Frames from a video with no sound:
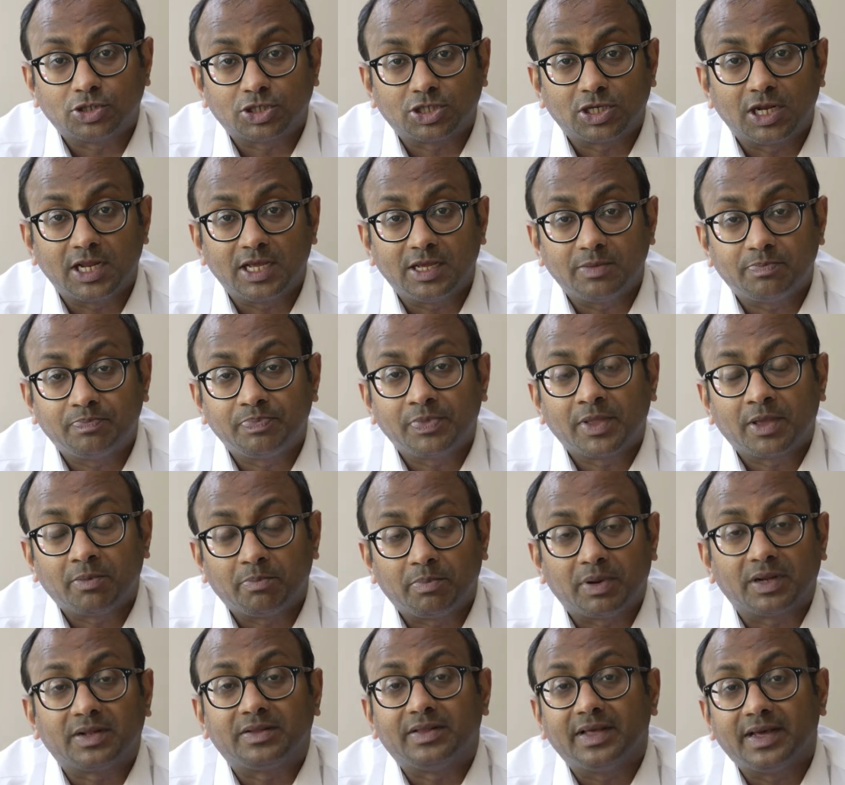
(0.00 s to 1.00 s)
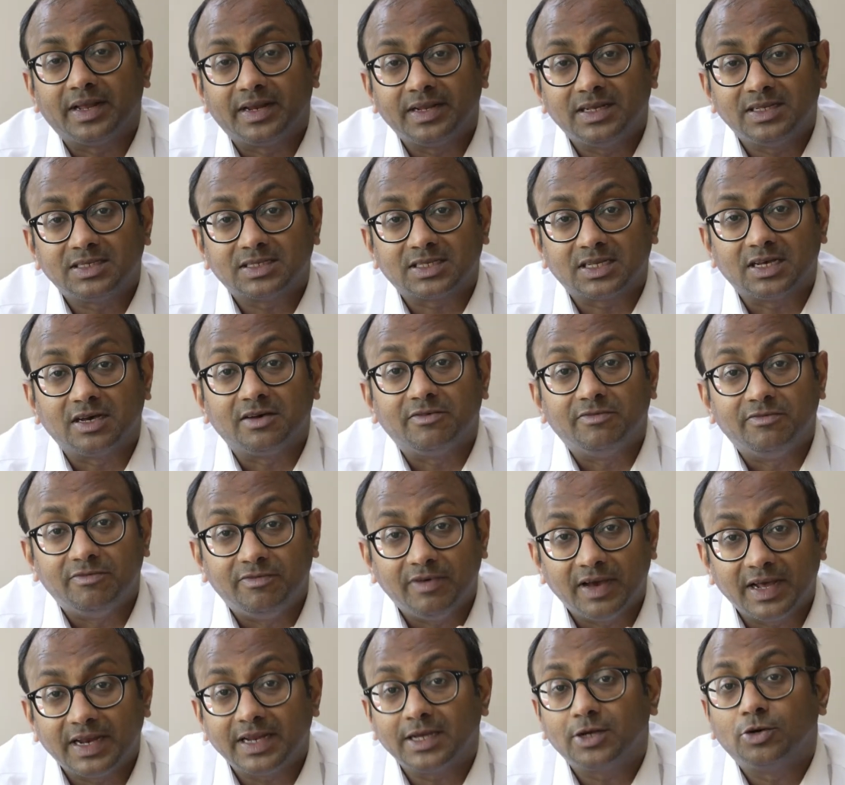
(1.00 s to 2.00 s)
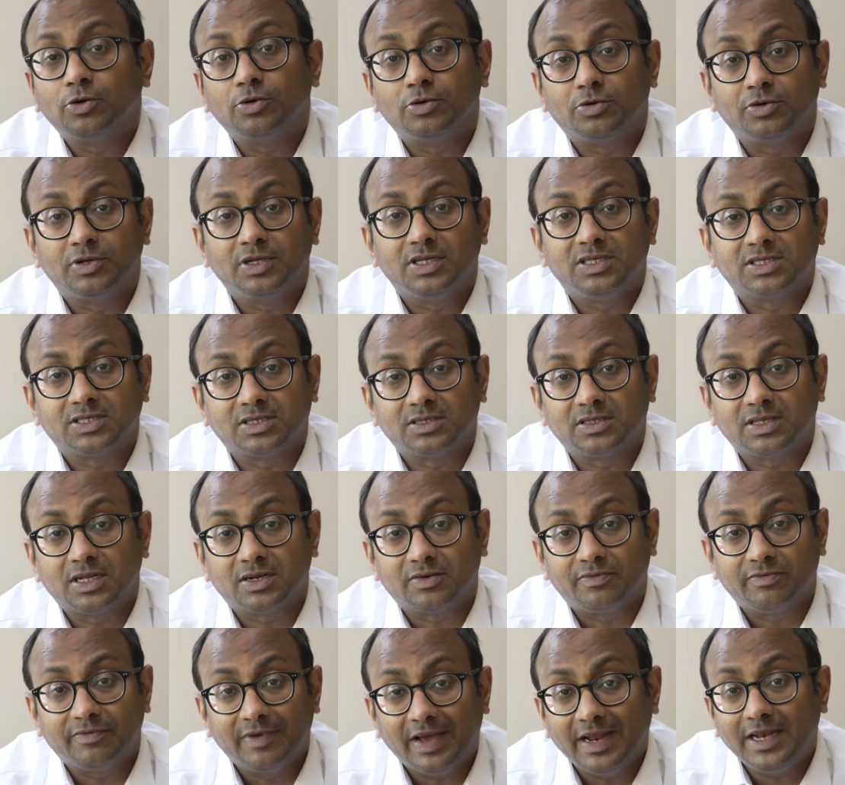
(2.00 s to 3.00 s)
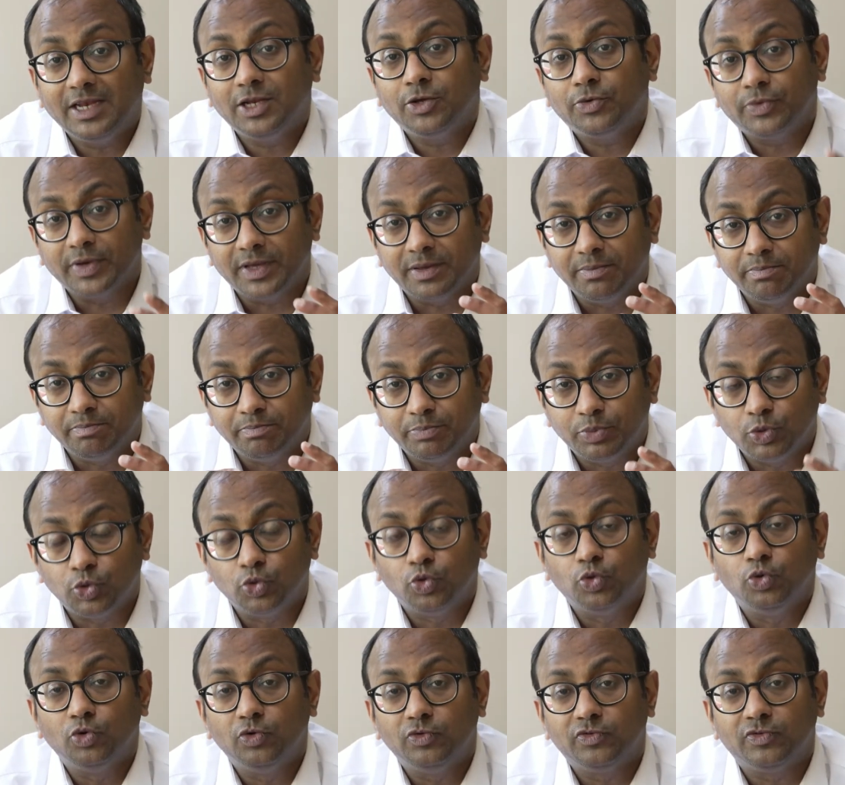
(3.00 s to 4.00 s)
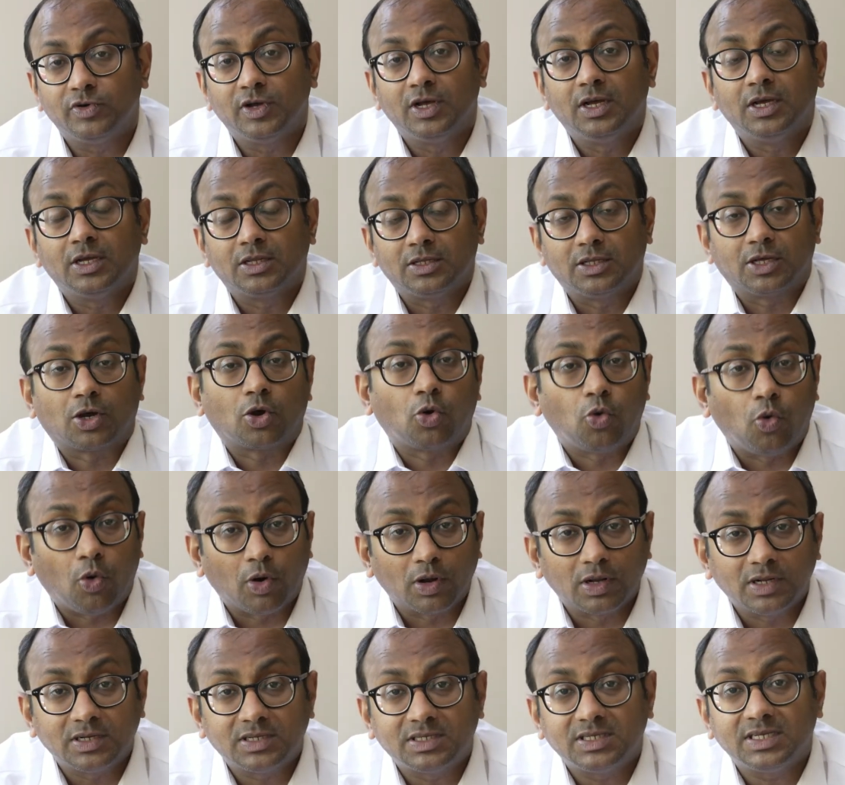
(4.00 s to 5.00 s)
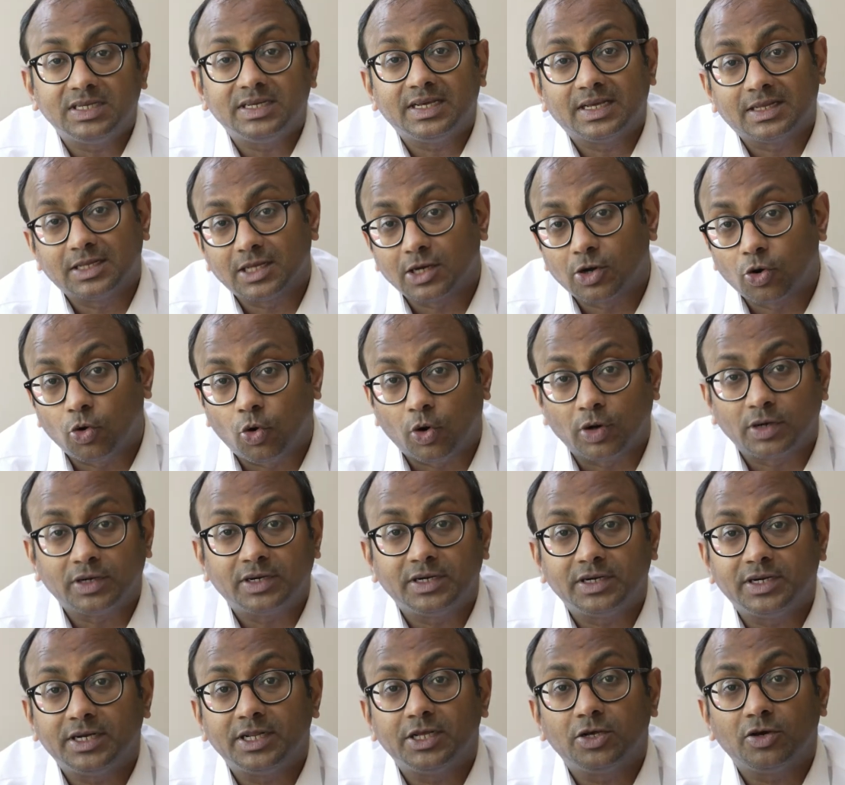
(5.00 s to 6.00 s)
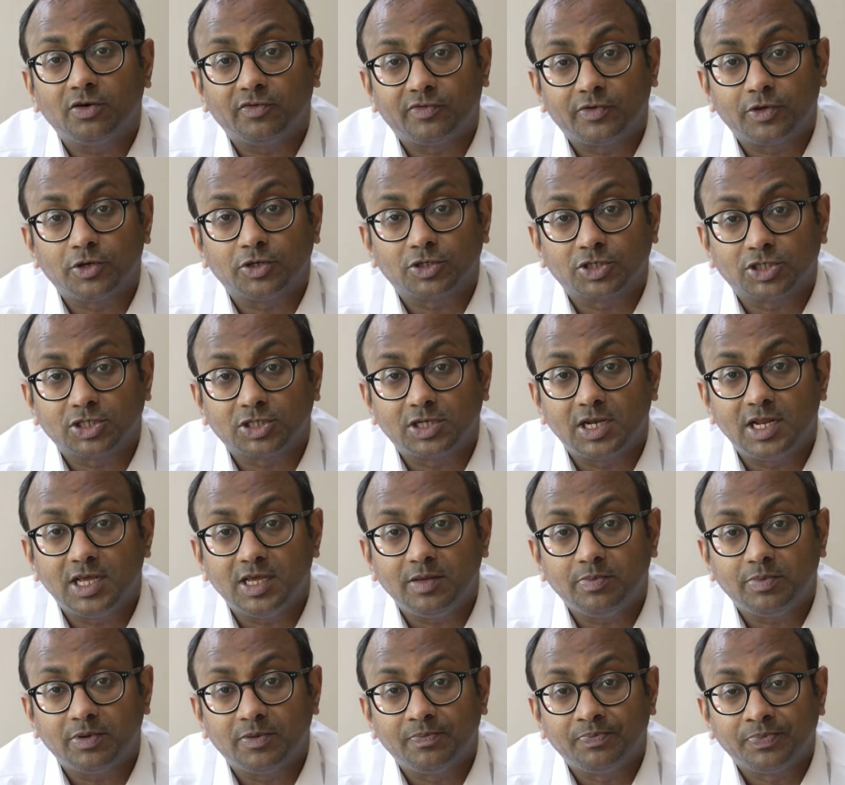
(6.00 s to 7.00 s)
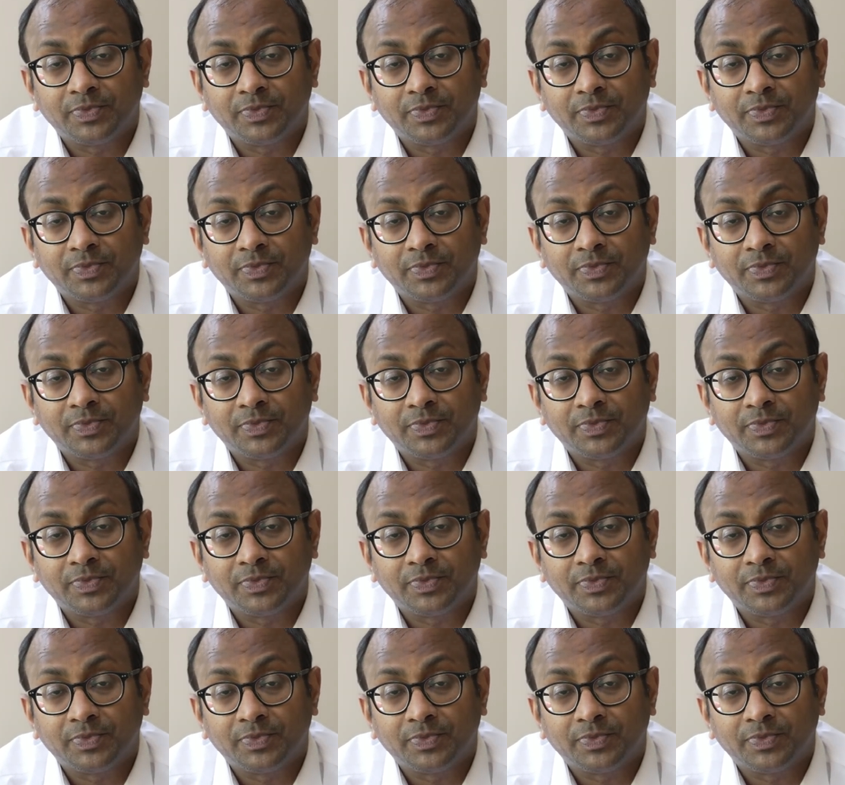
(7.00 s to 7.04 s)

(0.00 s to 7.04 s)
sleep, but there is a very good reason that when you improve the quality and the quantity of your sleep,